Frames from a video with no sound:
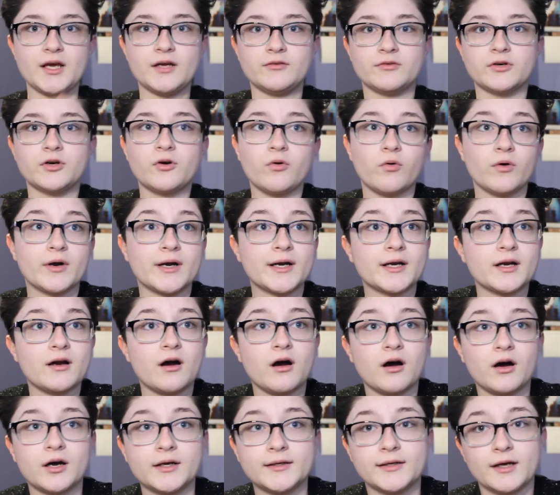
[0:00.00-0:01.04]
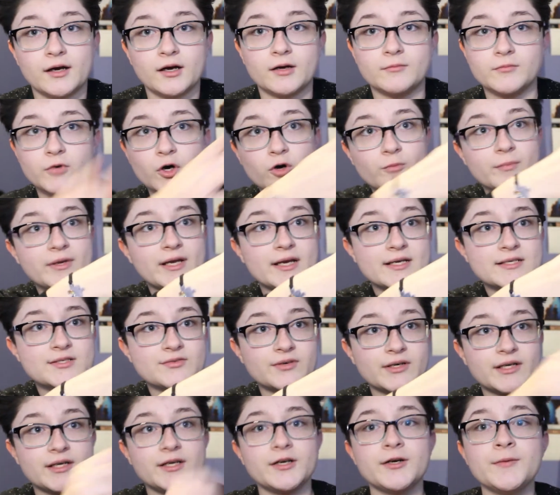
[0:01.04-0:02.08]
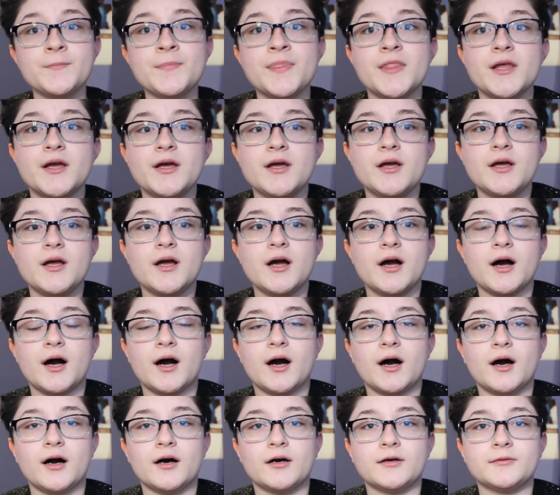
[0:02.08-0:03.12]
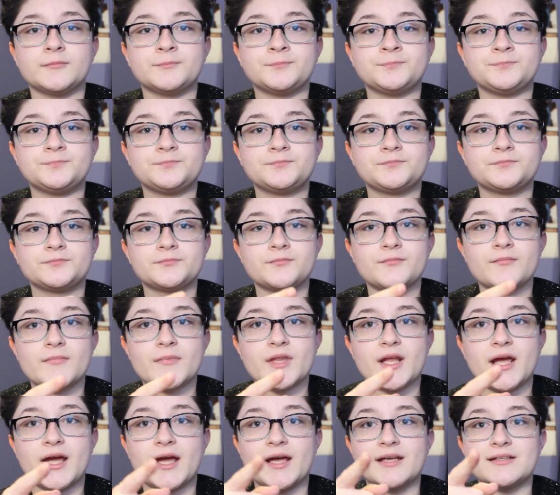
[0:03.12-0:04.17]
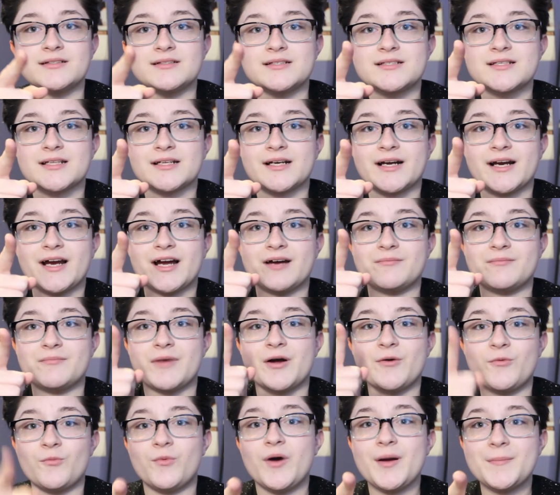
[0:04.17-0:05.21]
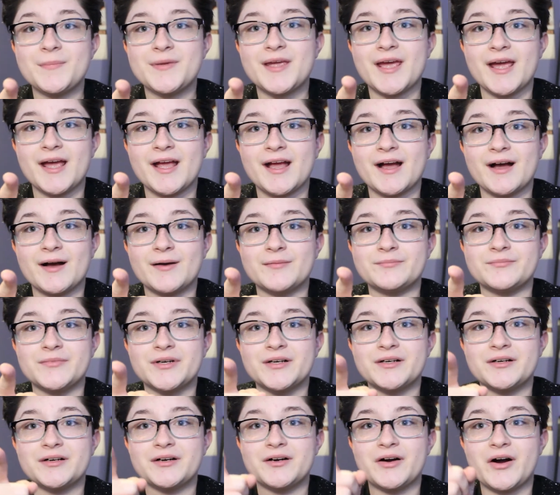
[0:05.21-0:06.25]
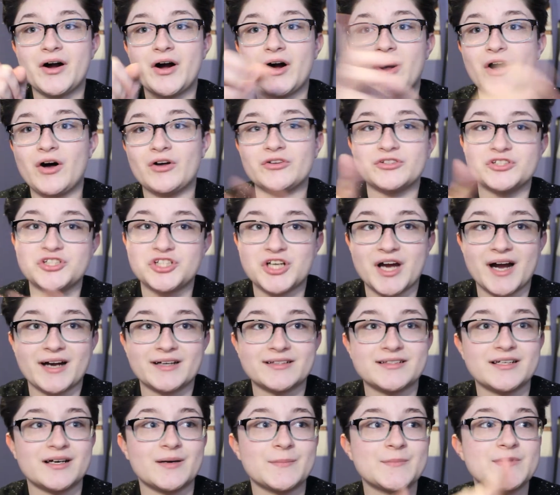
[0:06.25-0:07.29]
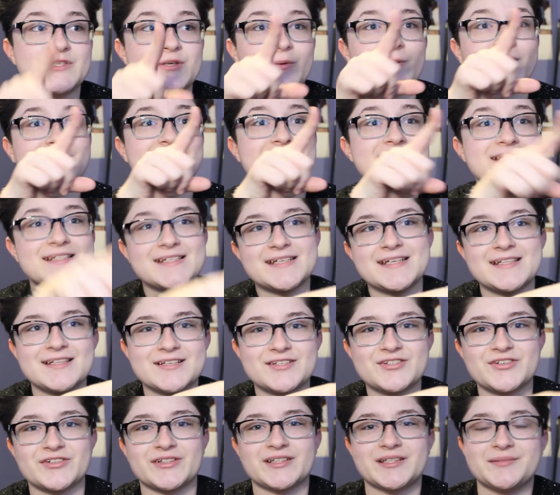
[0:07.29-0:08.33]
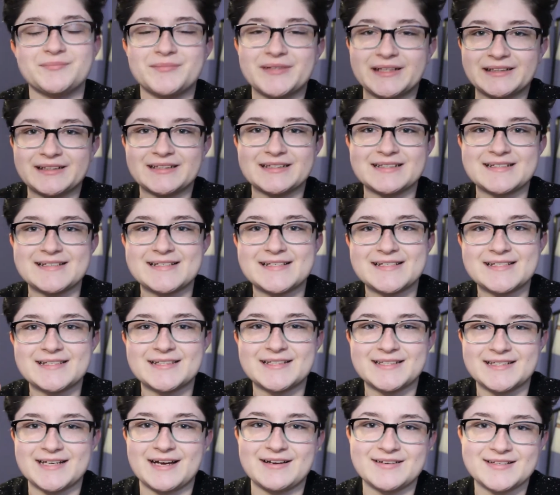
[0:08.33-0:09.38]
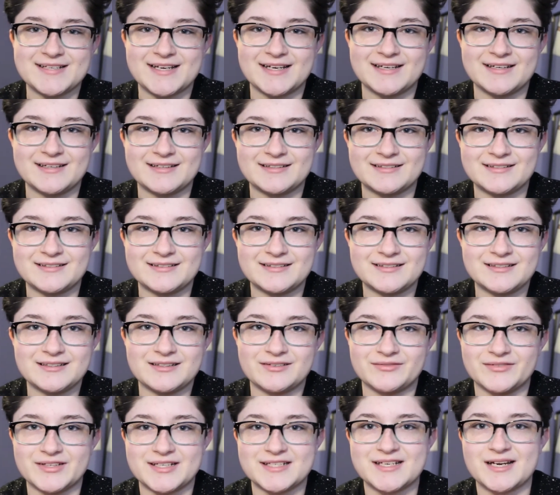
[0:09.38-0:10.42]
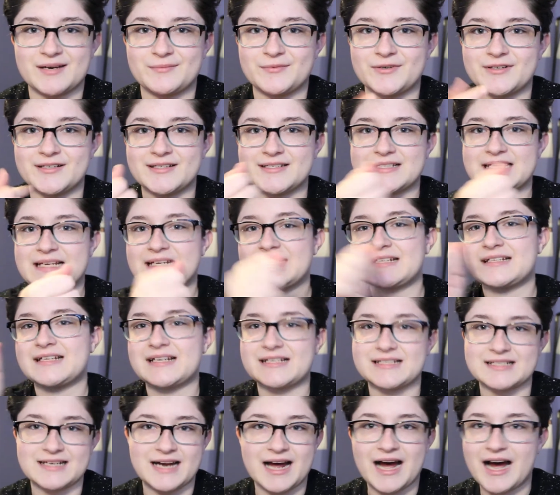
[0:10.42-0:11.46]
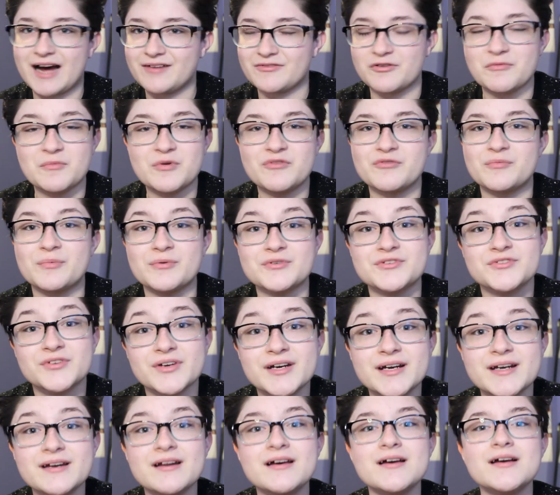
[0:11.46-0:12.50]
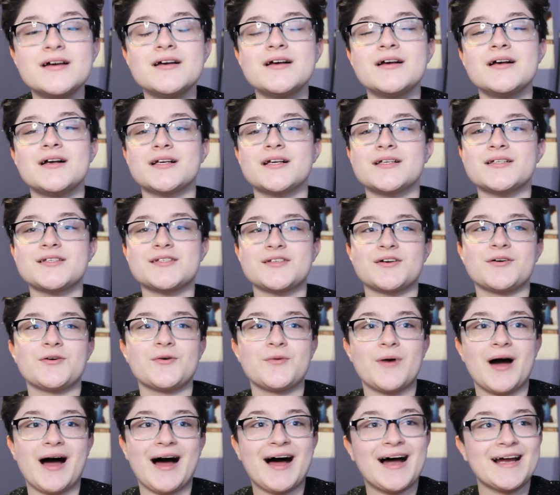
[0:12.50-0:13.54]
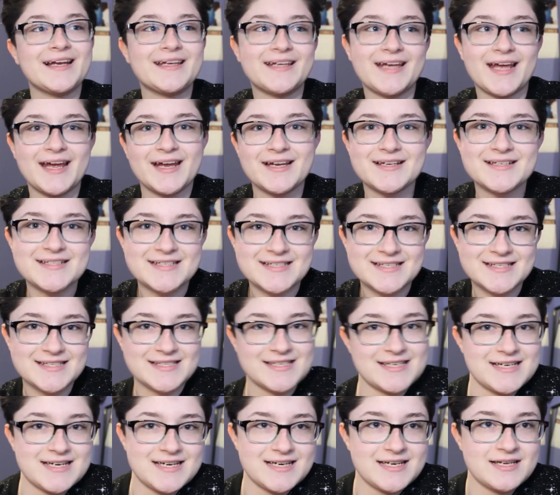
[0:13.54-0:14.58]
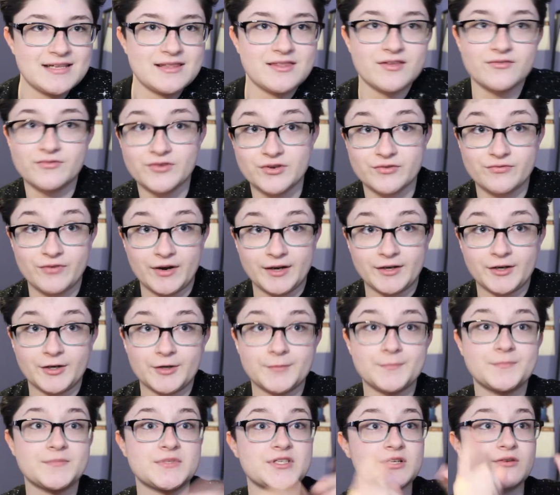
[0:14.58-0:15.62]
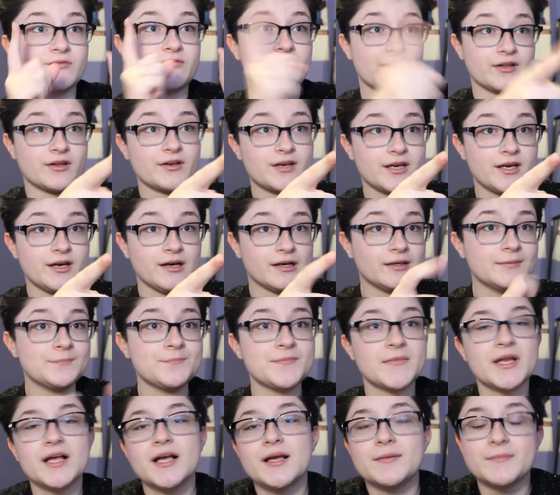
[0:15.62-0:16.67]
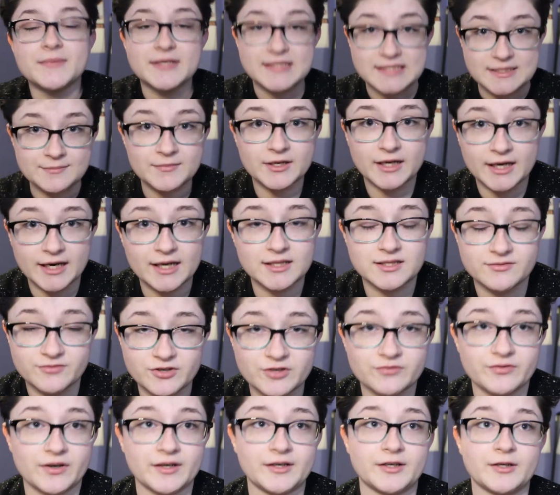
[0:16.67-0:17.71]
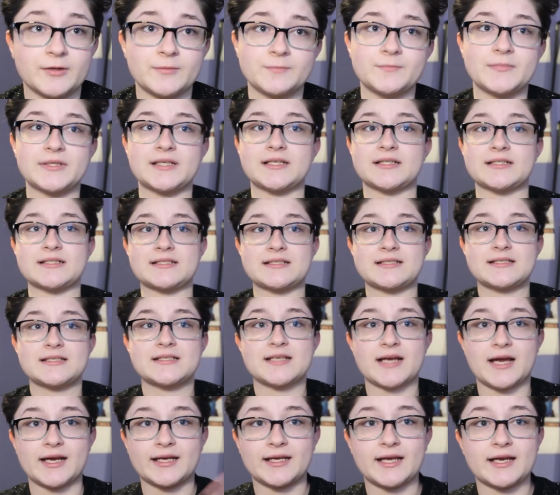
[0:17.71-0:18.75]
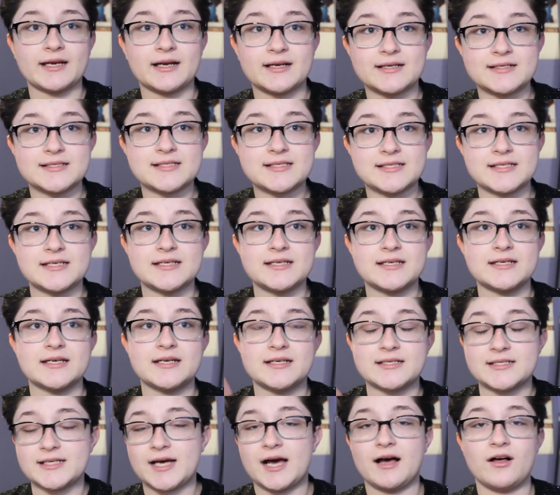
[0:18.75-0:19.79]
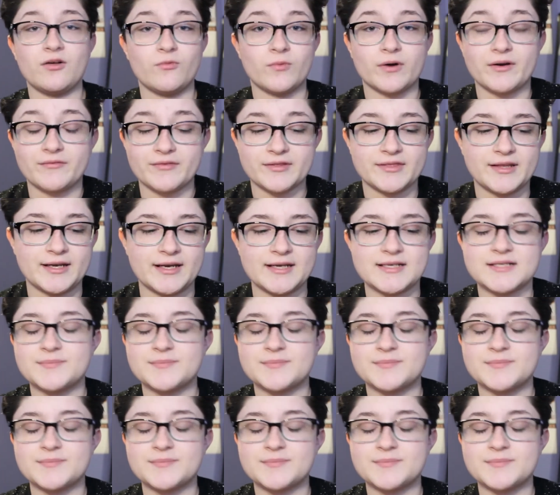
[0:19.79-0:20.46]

and recording on OBS right here. And then I have my webcam all jacked up so I can see the screen, because the downside of this camera is that it doesn't have a movable screen, so I can't see the viewfinder. So if I look here, it means I'm looking at the viewfinder because I cannot see and tell where everything